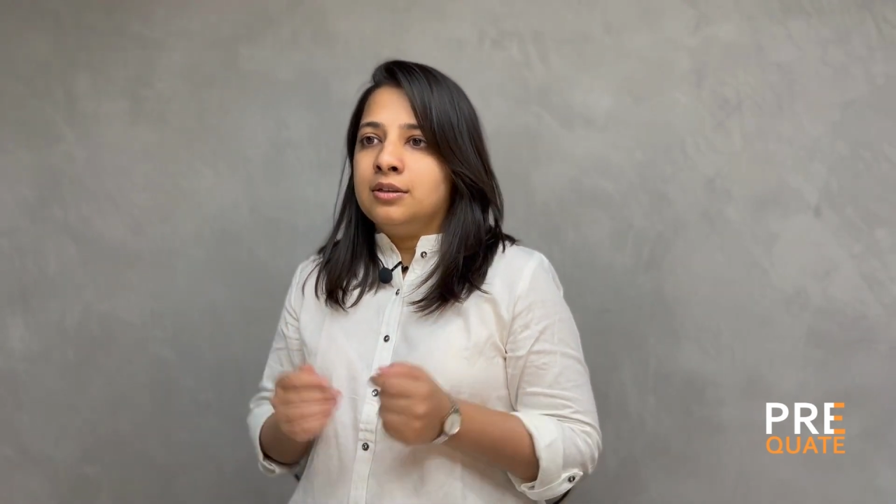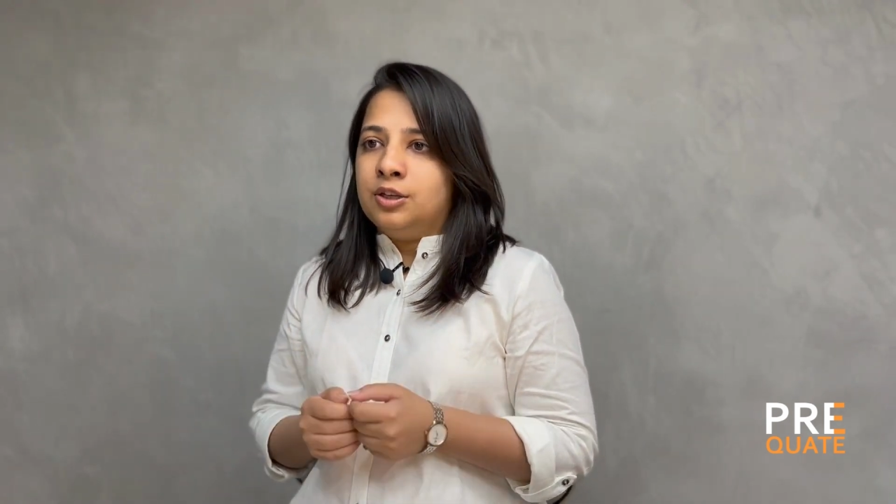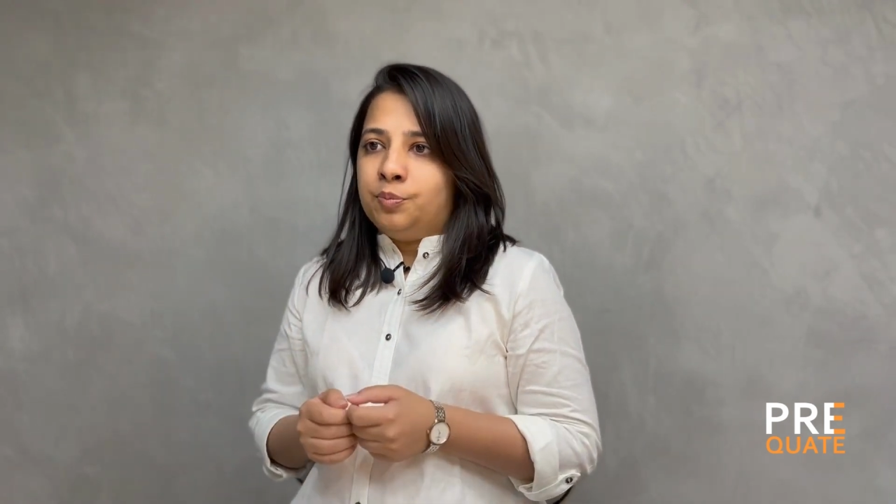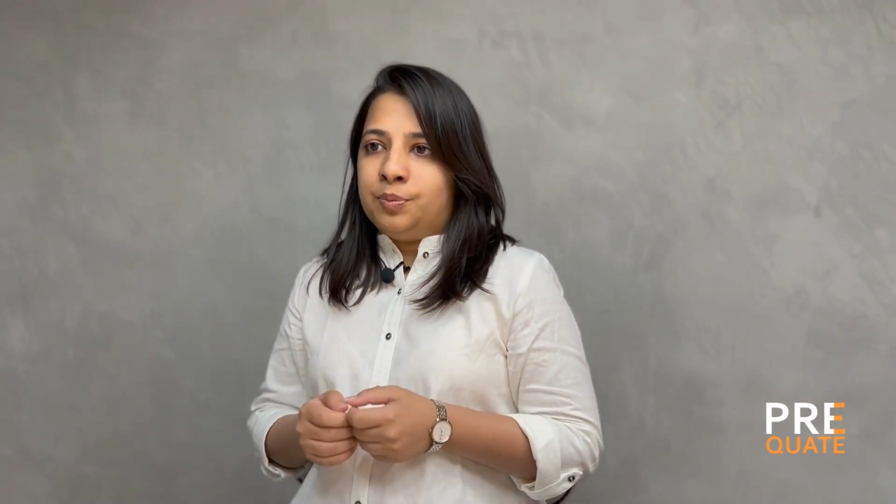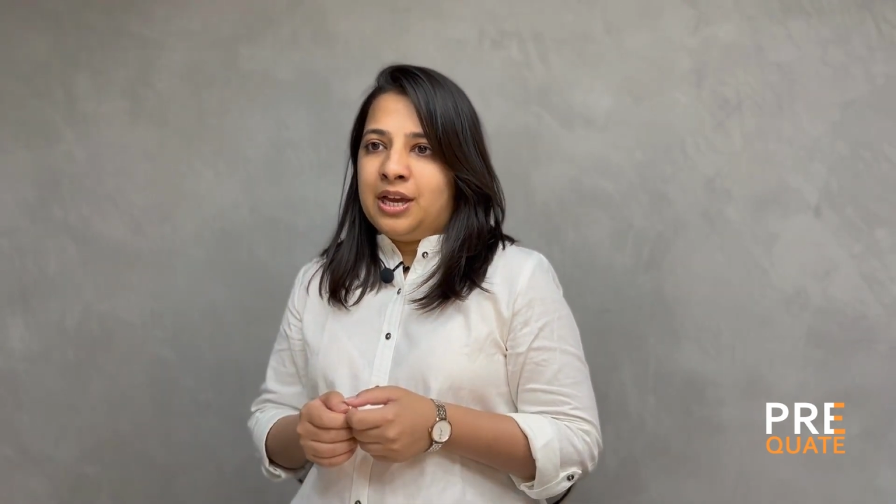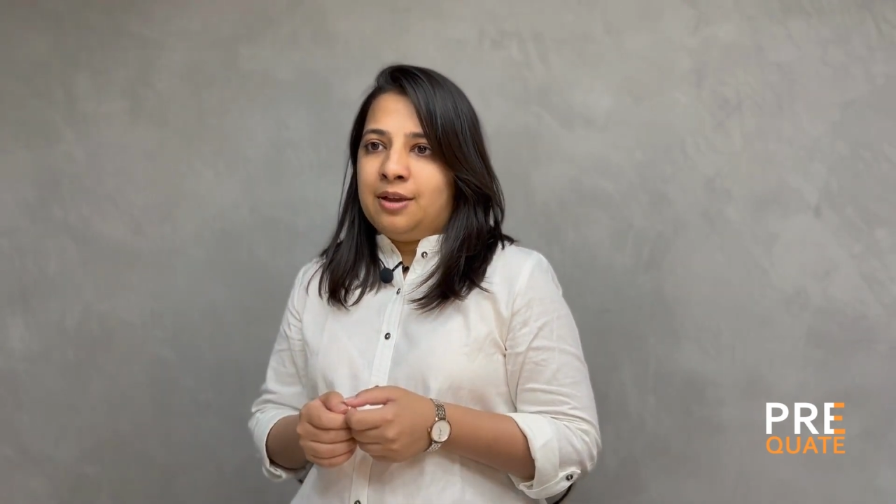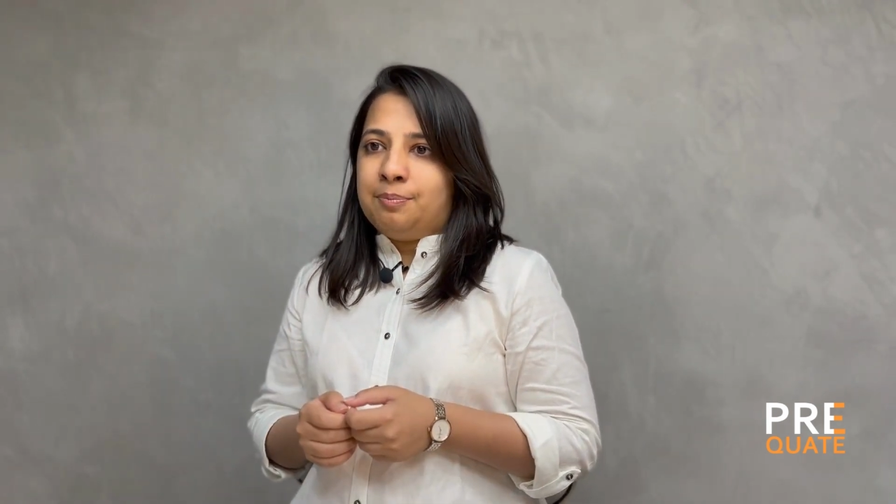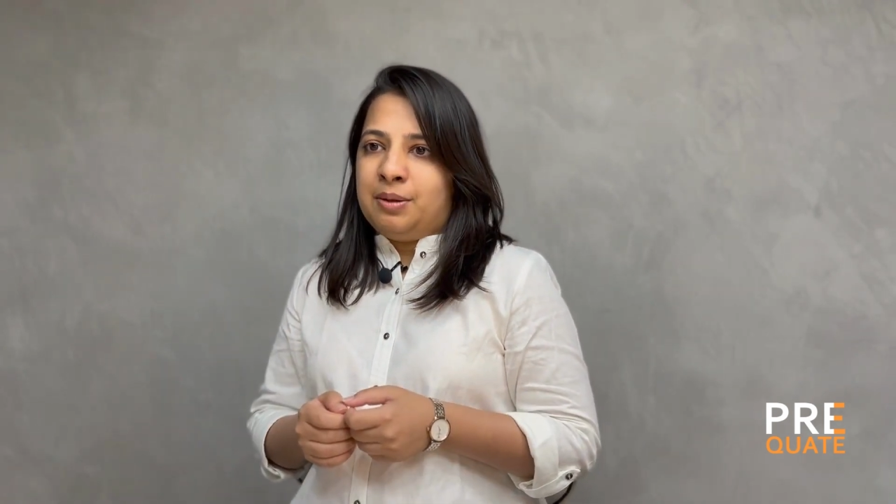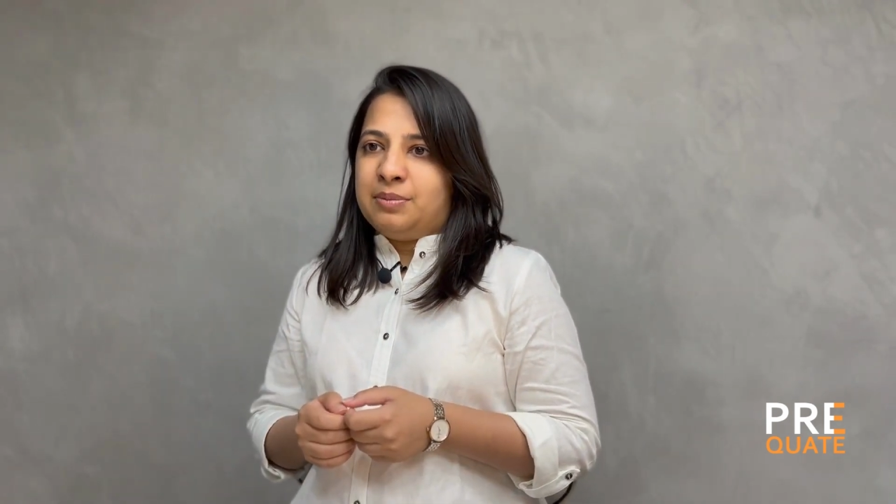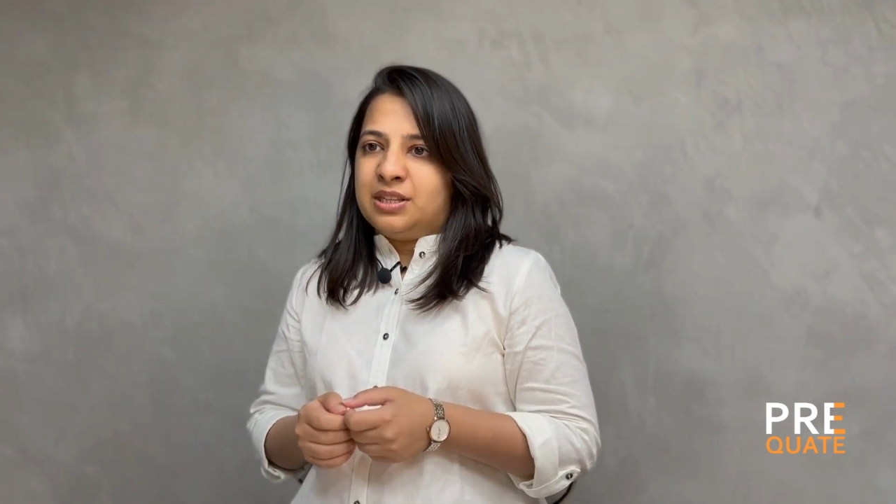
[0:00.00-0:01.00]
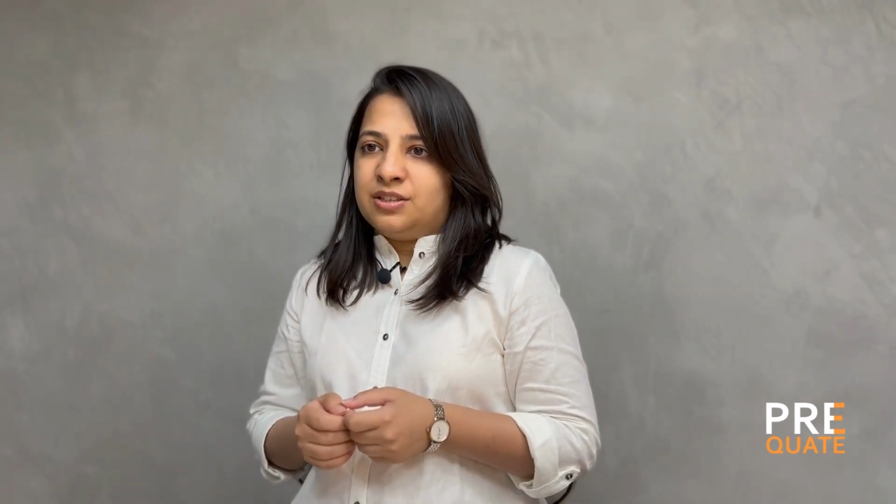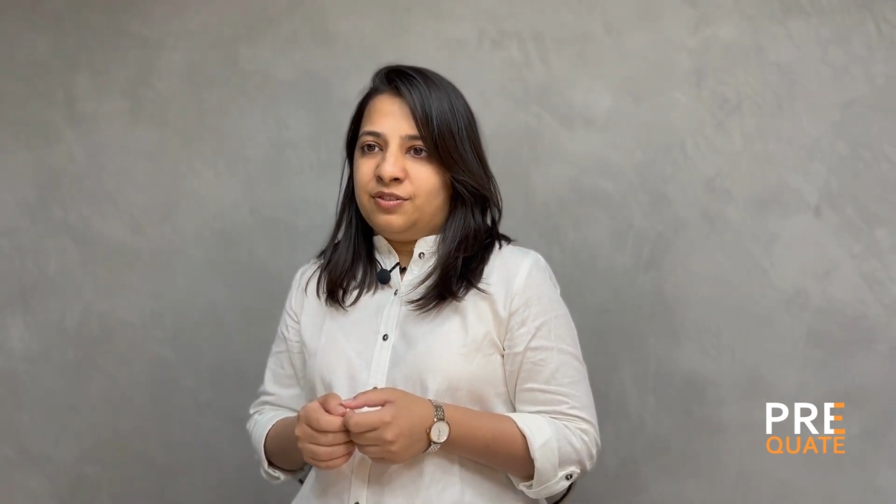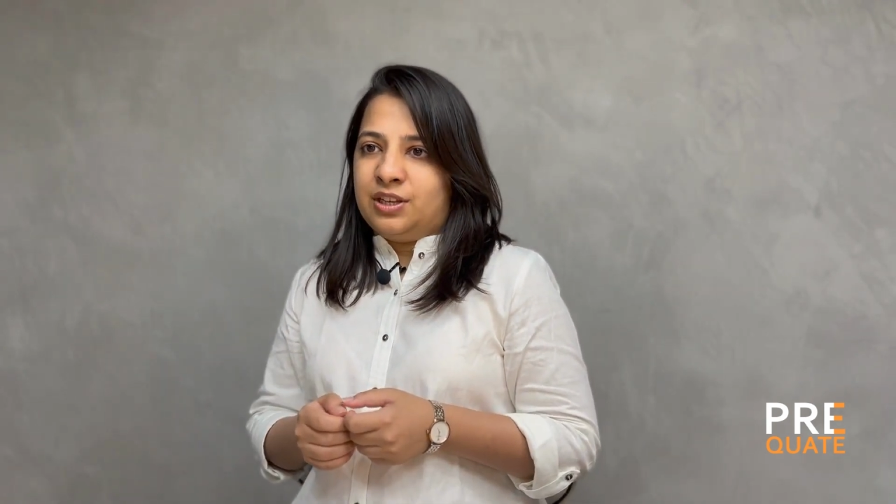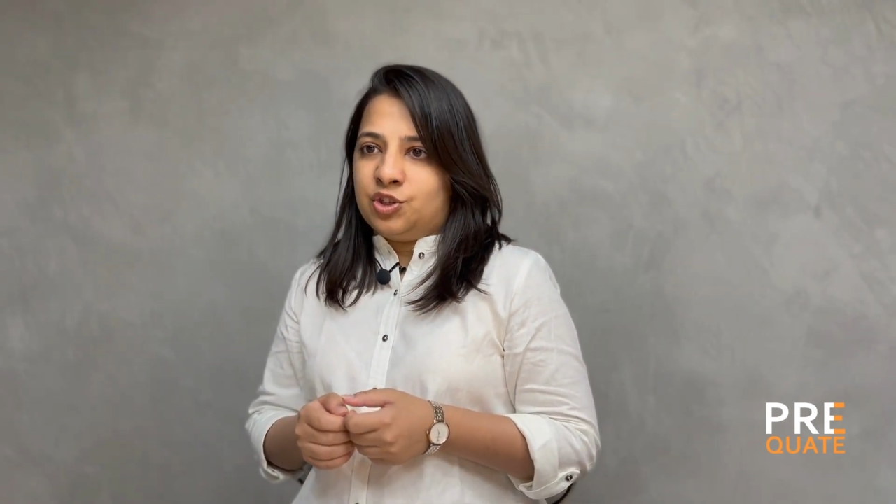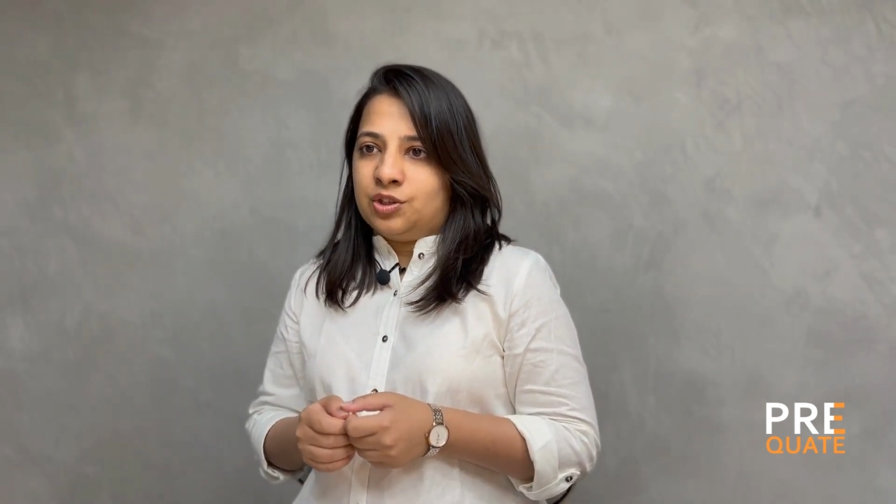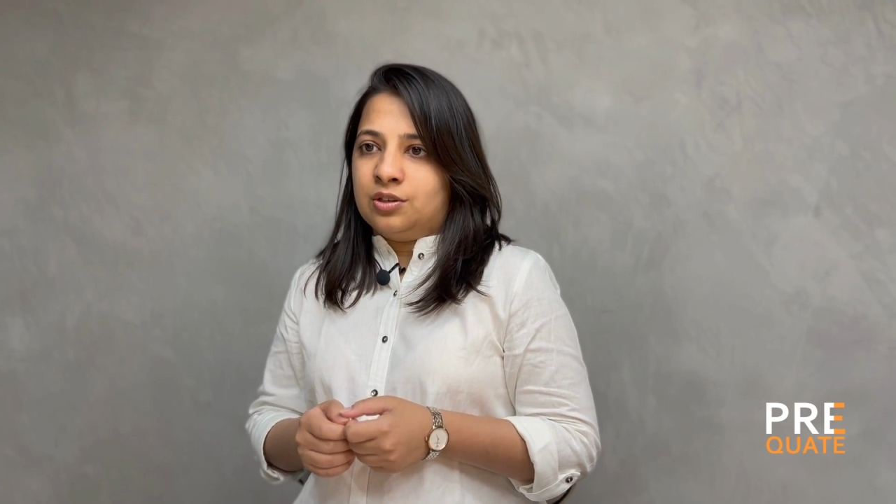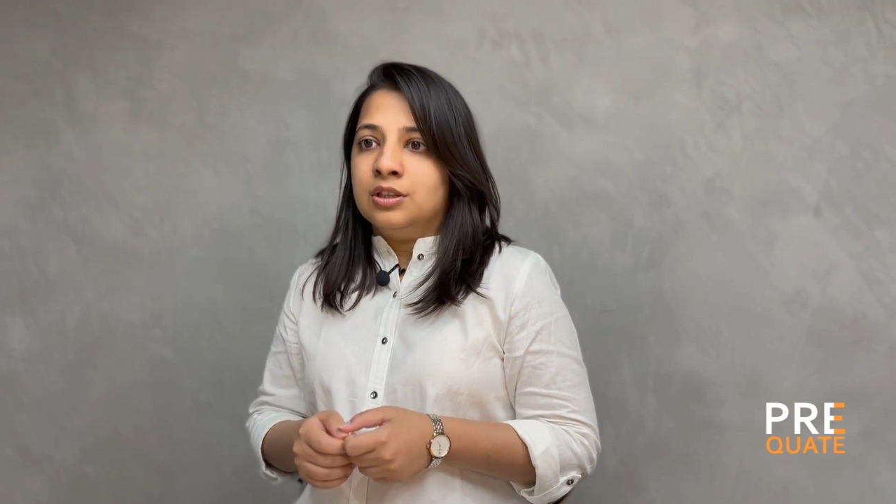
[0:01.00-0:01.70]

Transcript: UPI payments feature.